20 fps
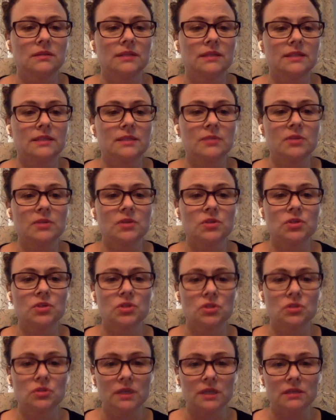that some of their
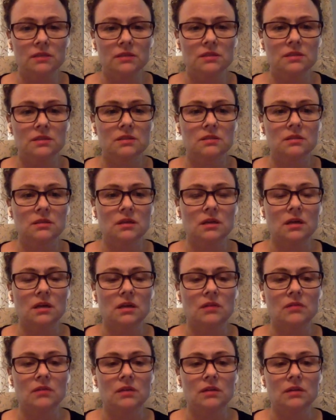students,
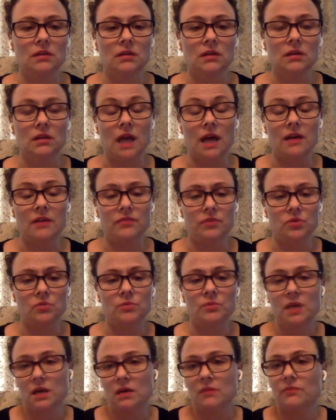uh, a lot of
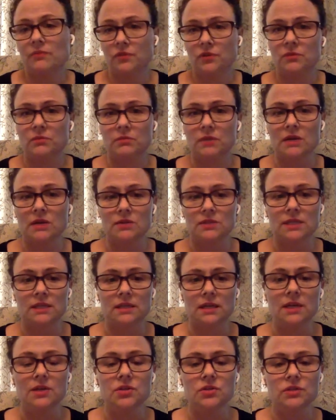whom come from
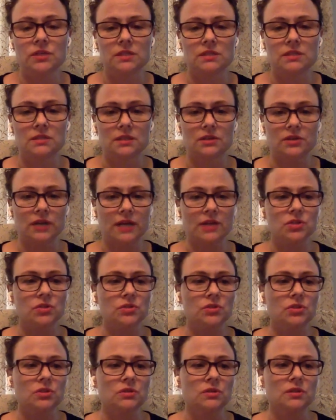outside countries, international
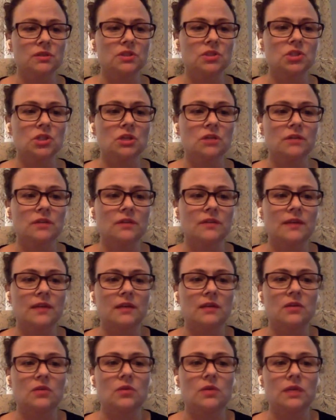students, shared that they
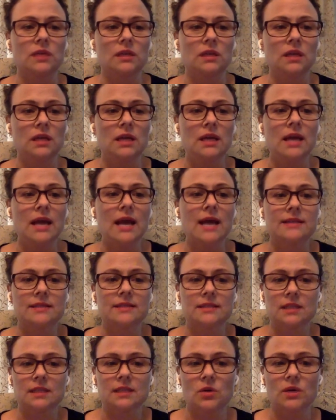had quit
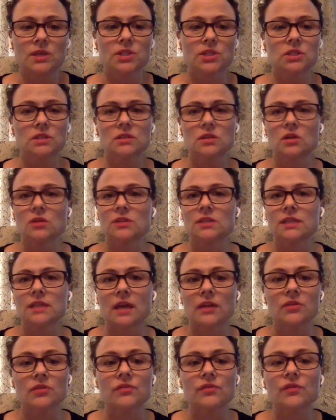asking questions
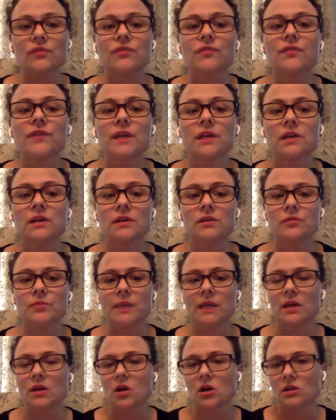altogether for fear of
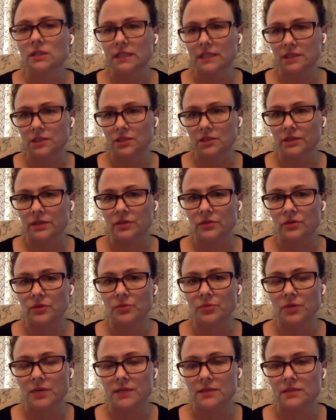being called ignorant or
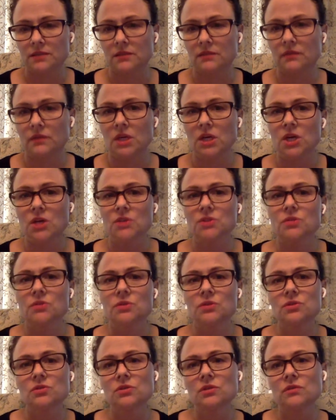oppressive. So
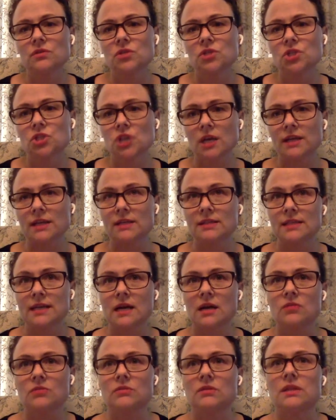it's sort of shutting
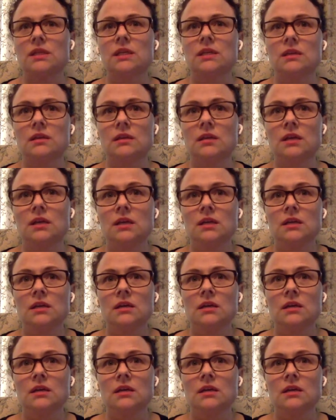down the